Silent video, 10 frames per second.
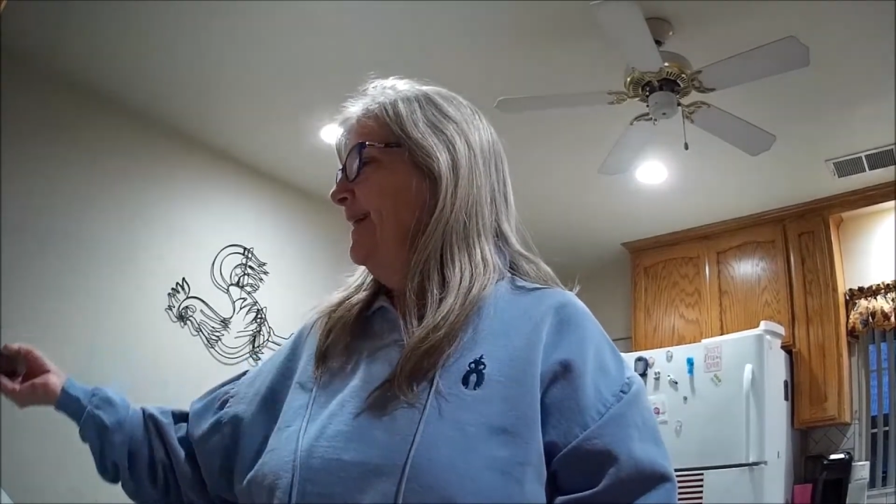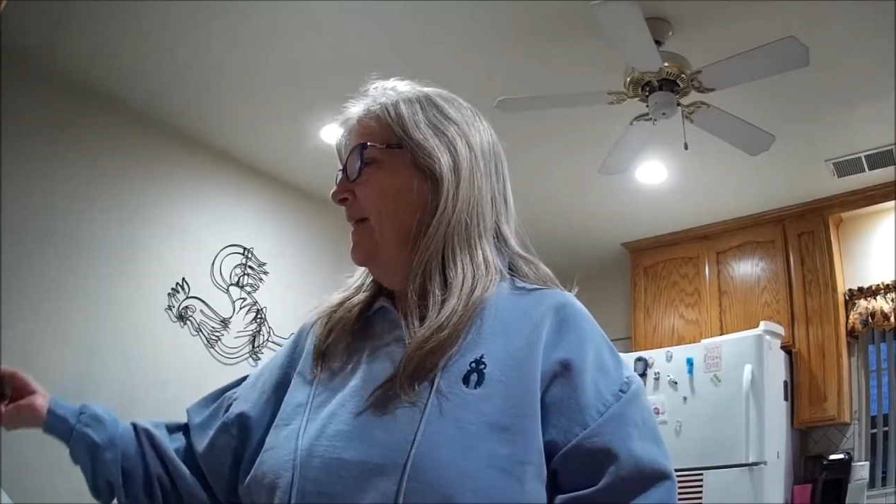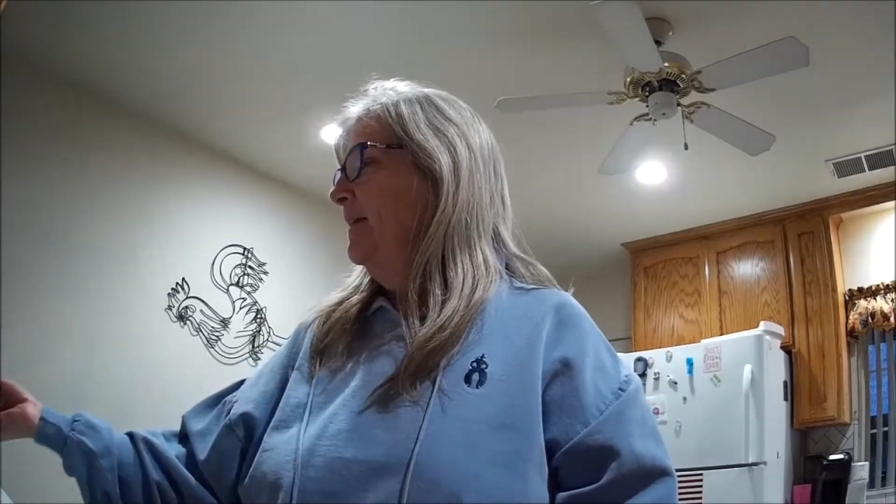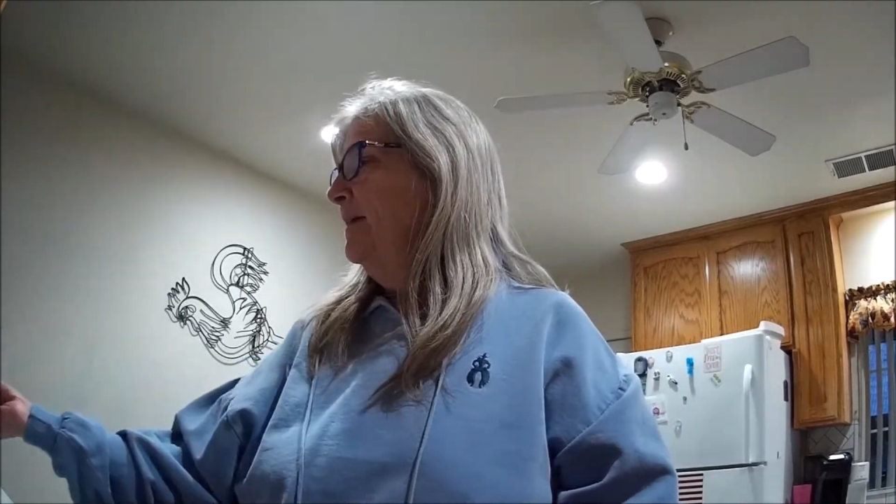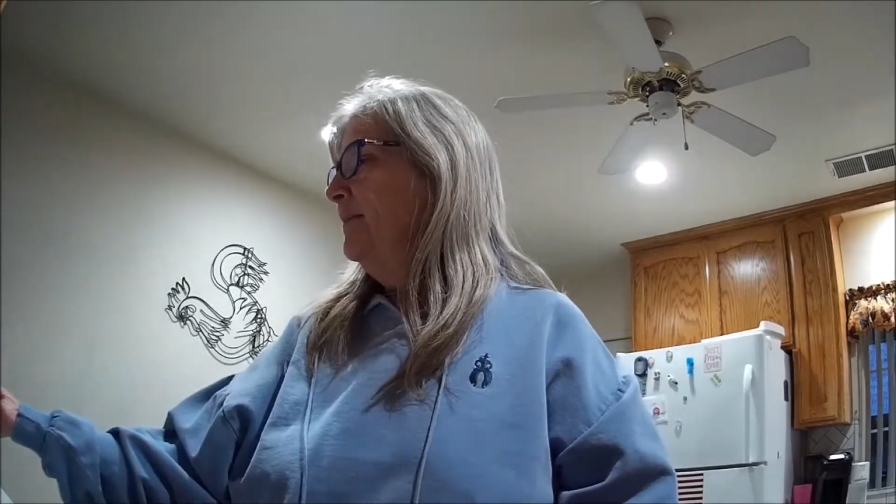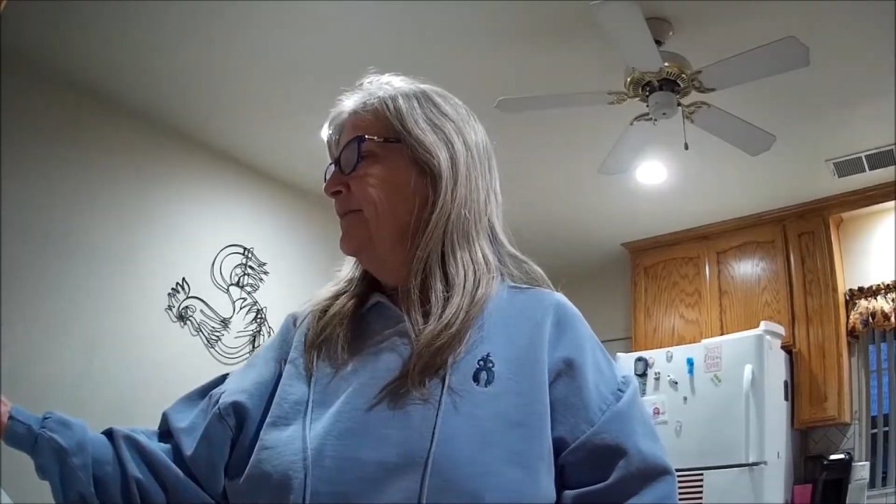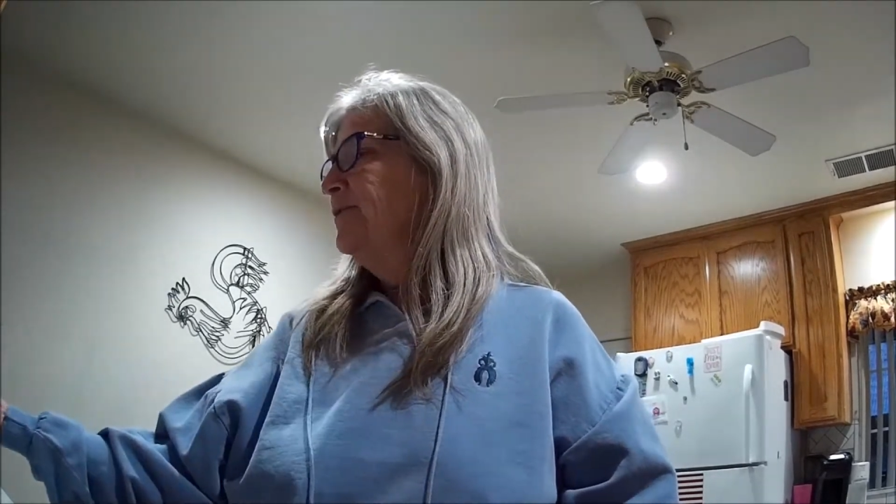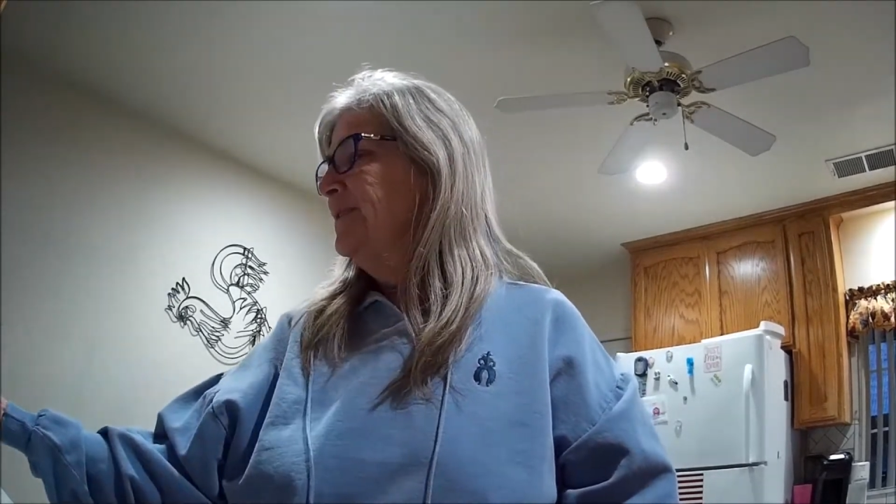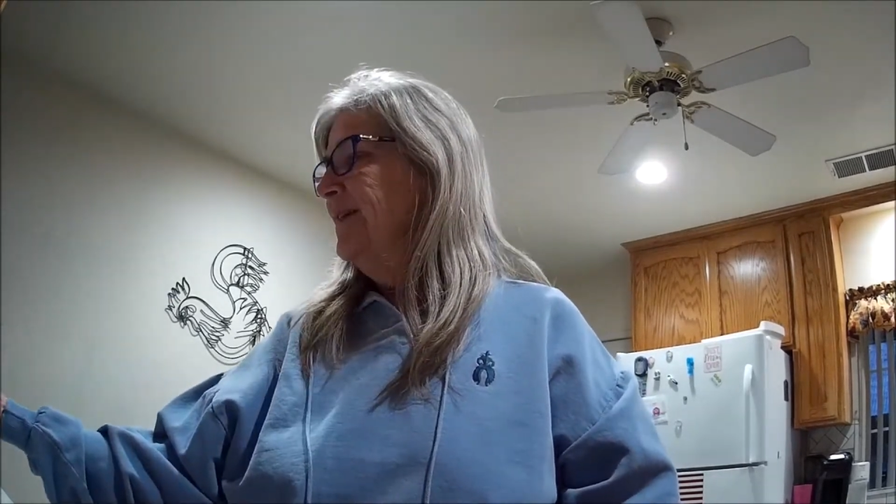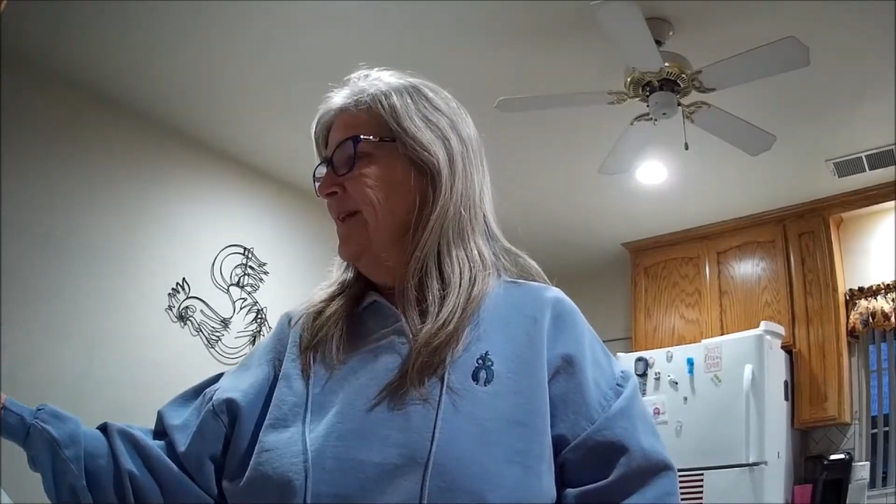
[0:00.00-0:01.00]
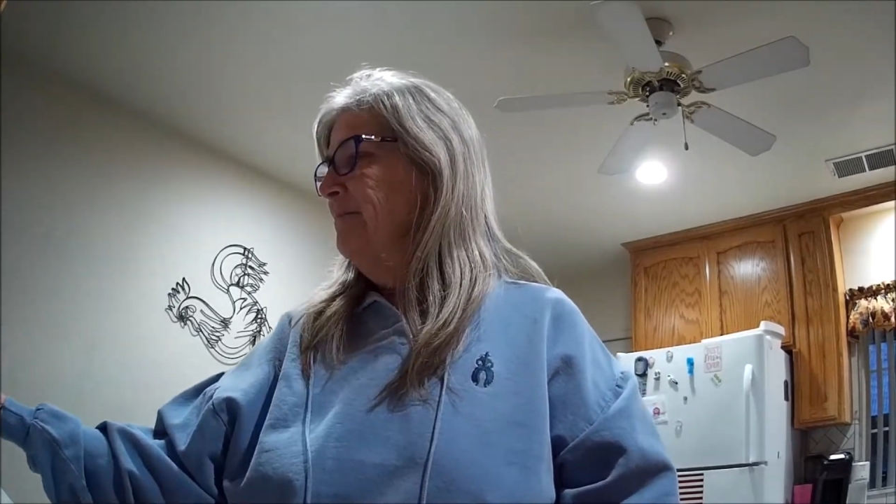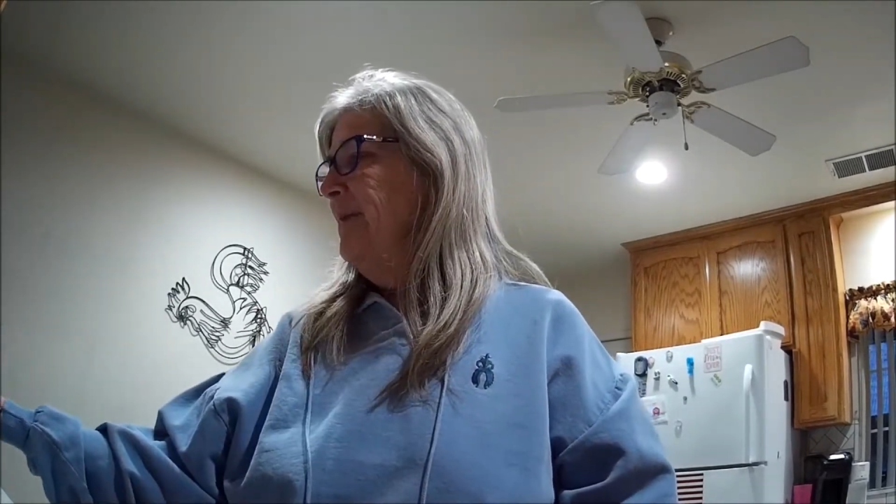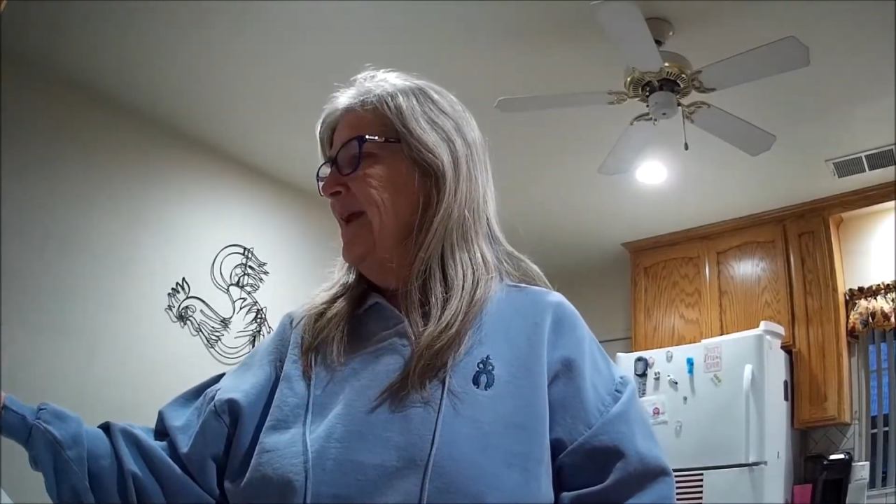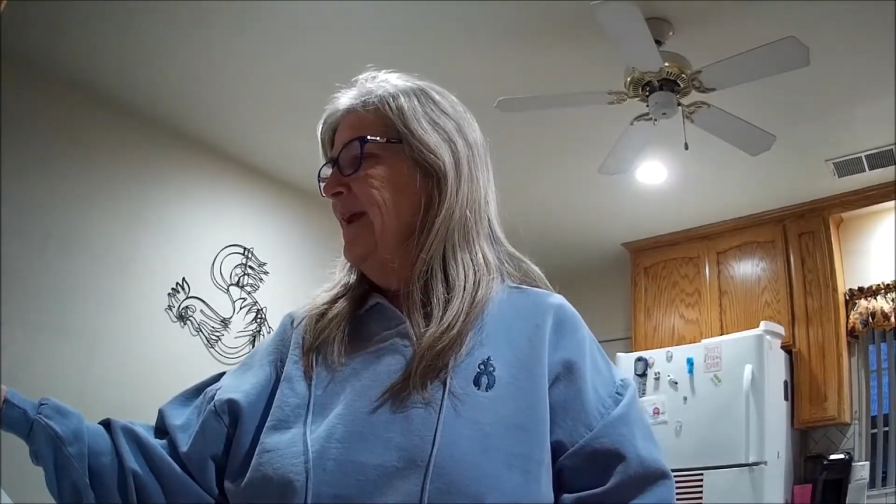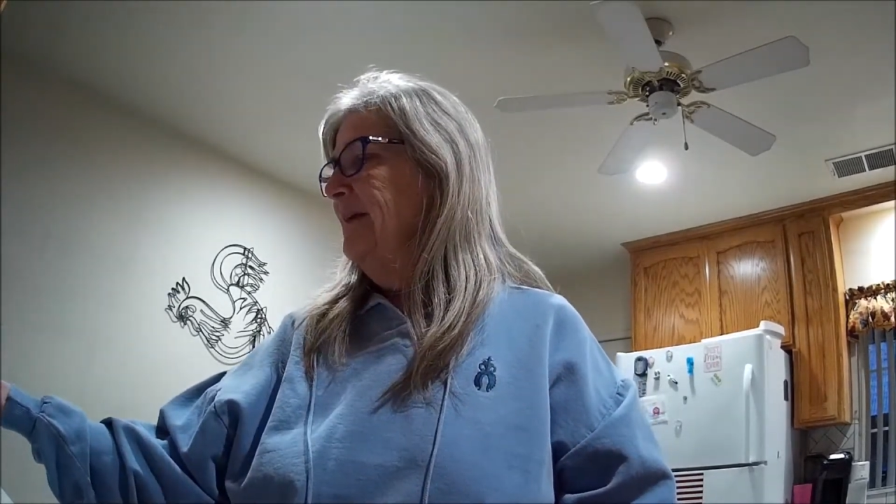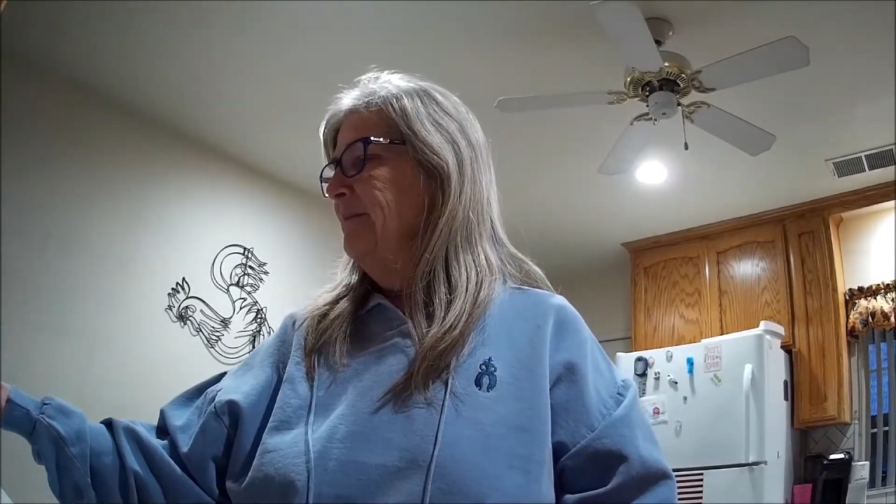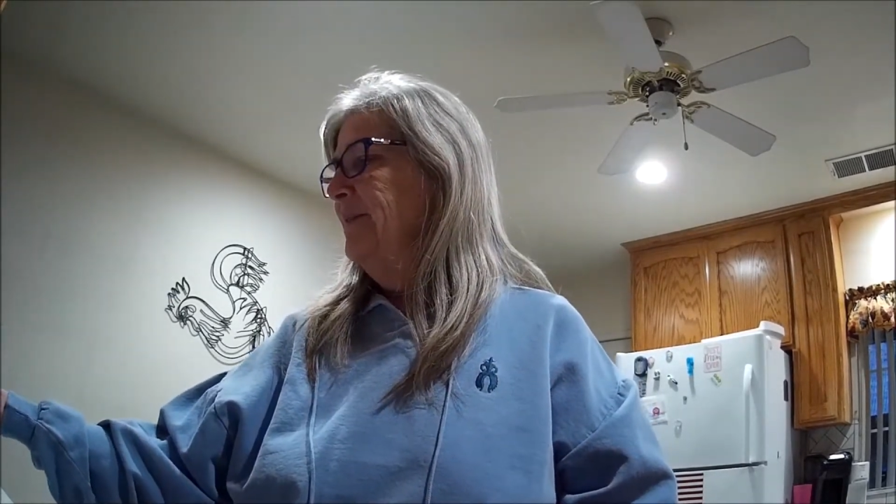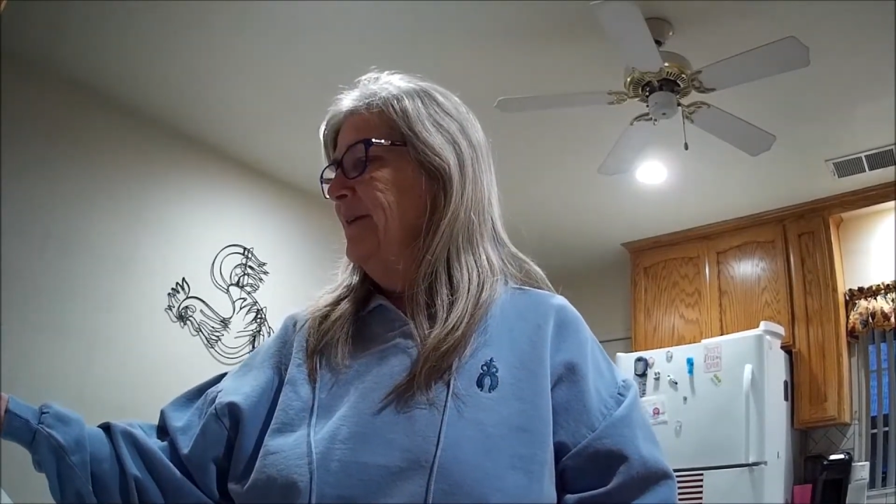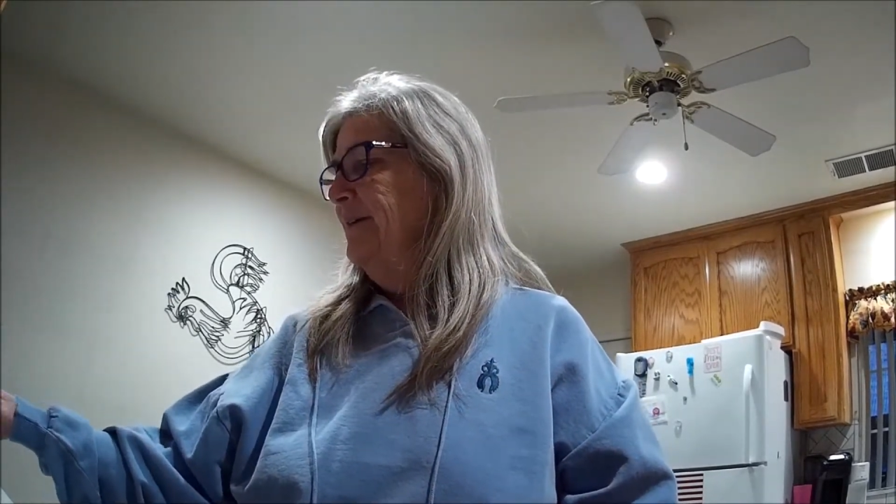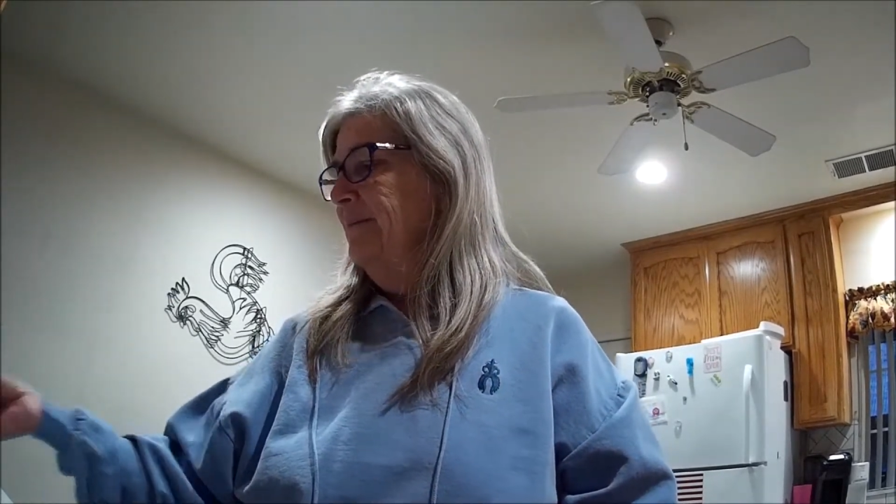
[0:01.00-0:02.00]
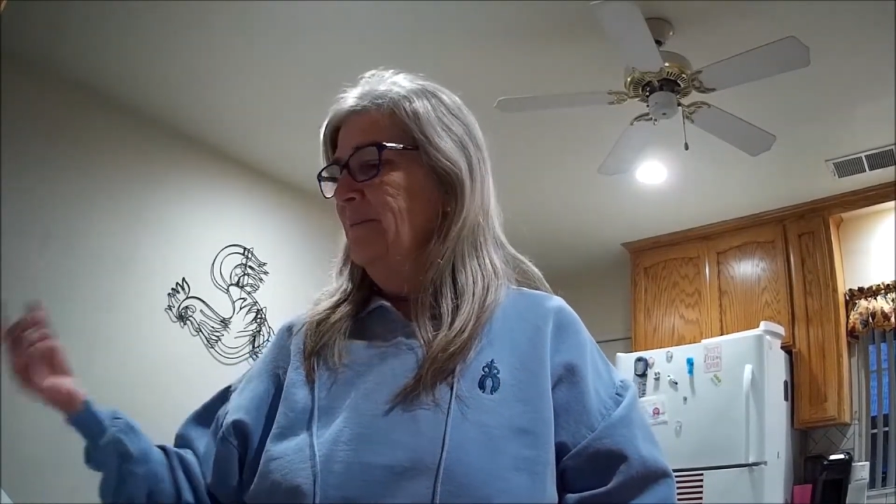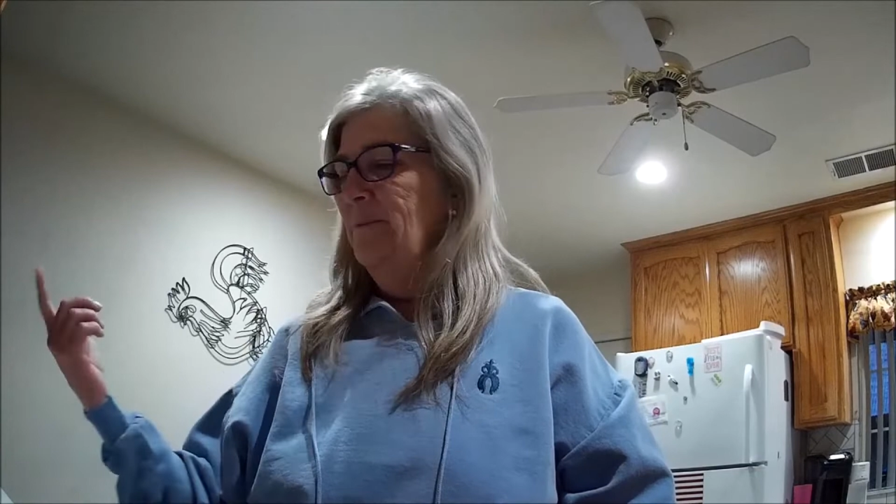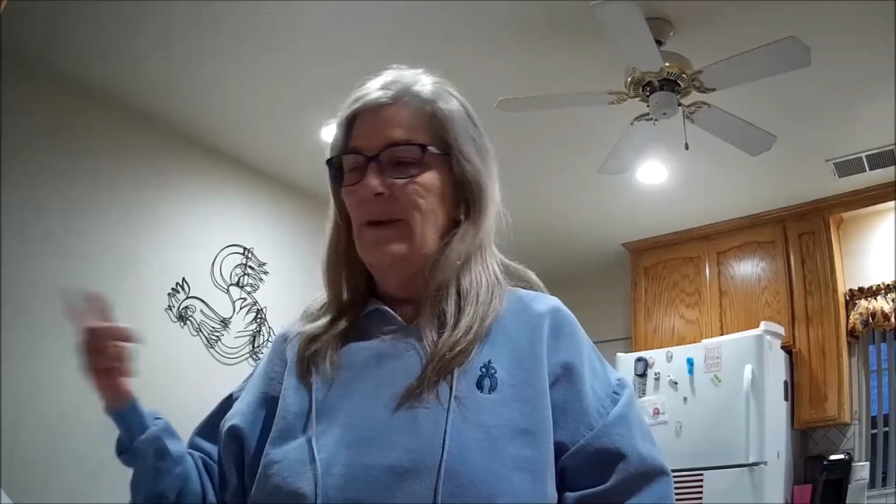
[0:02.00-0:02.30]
I've just got to make up the